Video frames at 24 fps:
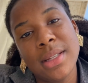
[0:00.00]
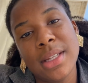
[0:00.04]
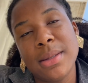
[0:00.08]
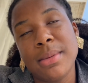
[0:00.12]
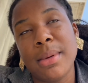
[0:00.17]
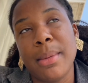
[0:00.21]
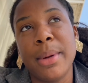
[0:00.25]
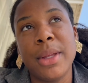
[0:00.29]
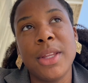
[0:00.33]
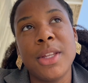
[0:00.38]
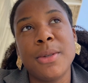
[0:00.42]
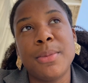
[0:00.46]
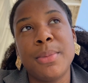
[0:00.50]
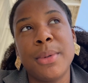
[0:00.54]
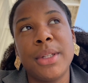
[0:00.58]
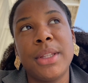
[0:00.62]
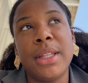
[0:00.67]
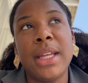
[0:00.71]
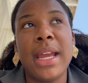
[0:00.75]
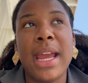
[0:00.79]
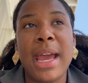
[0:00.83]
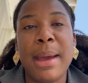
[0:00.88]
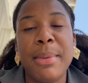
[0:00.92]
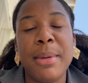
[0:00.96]
It's my brother's
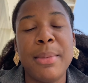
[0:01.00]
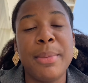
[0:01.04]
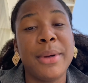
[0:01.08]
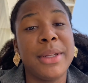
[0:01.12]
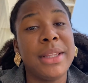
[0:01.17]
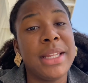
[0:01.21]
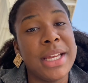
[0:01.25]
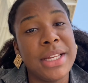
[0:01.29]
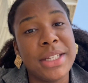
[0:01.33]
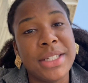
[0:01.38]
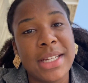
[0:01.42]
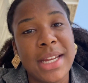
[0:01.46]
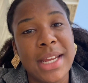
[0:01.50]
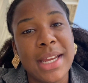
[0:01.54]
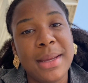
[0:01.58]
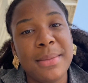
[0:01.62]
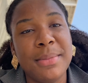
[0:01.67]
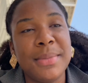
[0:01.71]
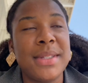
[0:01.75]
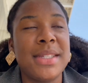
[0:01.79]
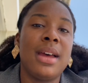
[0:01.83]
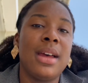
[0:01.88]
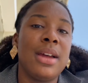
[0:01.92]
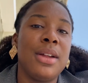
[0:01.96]
birthday. Happy birthday,
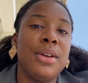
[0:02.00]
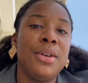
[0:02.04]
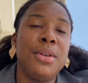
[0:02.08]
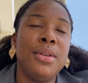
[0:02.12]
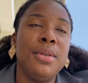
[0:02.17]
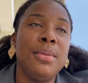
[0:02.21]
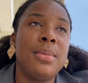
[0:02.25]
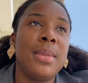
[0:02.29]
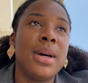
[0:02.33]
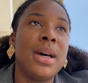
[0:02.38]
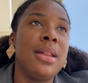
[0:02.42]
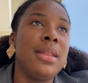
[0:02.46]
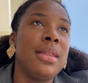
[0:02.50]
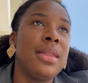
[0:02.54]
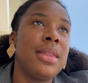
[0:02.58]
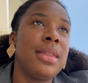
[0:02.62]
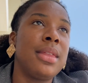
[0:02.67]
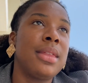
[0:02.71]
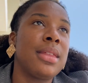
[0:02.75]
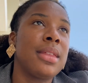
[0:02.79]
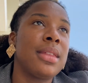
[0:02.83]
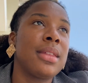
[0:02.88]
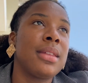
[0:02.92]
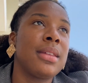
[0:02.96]
James. A new
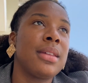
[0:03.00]
month.